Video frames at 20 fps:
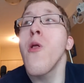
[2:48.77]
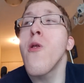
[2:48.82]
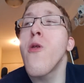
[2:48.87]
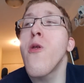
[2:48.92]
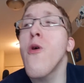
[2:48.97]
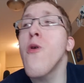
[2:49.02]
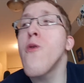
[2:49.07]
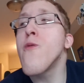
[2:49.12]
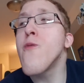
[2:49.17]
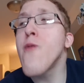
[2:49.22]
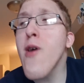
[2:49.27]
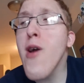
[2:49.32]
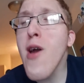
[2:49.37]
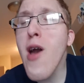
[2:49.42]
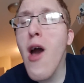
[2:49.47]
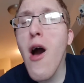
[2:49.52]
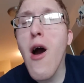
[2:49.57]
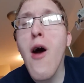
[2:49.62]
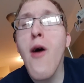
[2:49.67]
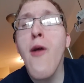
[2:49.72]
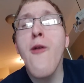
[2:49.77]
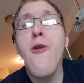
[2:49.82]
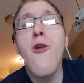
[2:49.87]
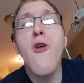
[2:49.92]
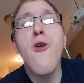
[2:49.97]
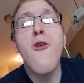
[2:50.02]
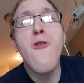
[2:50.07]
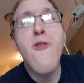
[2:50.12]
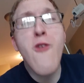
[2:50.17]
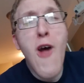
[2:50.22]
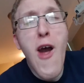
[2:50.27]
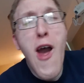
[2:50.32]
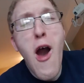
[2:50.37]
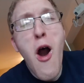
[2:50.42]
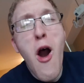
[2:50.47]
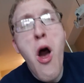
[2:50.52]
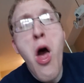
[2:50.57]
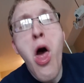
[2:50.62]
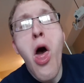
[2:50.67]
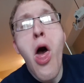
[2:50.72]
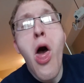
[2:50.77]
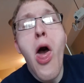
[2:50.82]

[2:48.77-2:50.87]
to the channel.